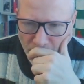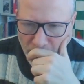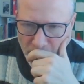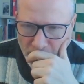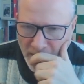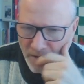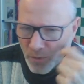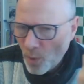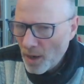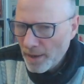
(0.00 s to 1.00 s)
So that's
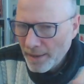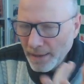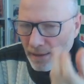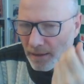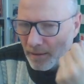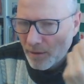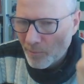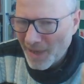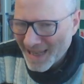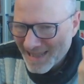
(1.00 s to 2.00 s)
why
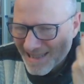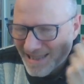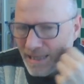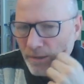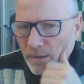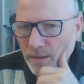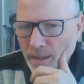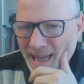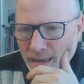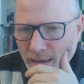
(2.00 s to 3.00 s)
black is still
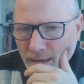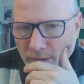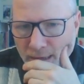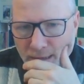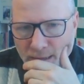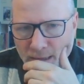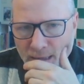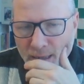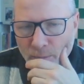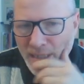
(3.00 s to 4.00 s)
kicking, right?
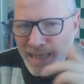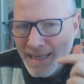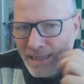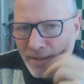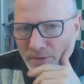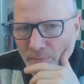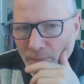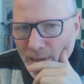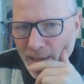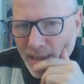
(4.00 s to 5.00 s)
But he didn't
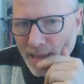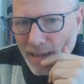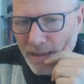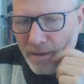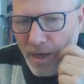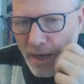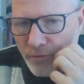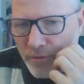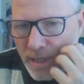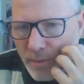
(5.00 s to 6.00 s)
play the
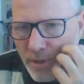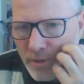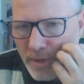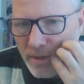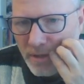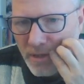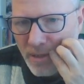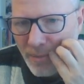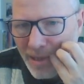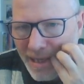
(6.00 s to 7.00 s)
counterattack bishop e6. He
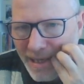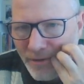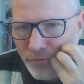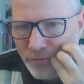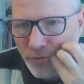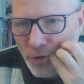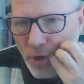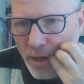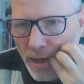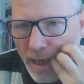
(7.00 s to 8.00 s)
played
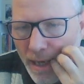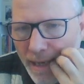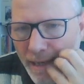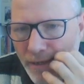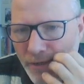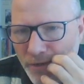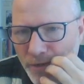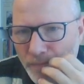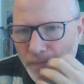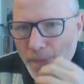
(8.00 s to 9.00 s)
rook
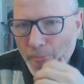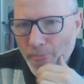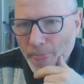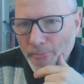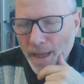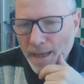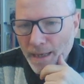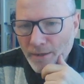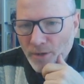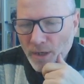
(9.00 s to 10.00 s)

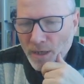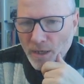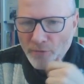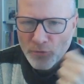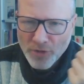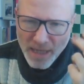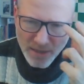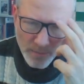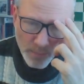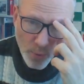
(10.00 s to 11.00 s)
h8. Of course,
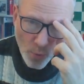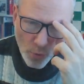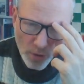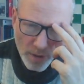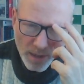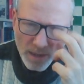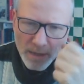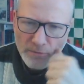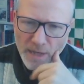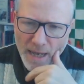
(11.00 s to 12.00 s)
that's a poor
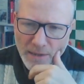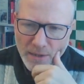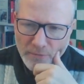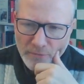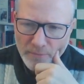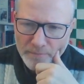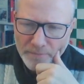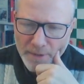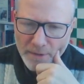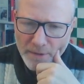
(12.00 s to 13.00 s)
reactive
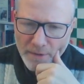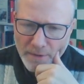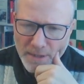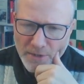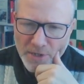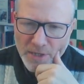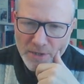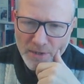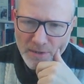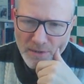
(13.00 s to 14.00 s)

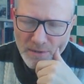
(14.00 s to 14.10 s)
decision.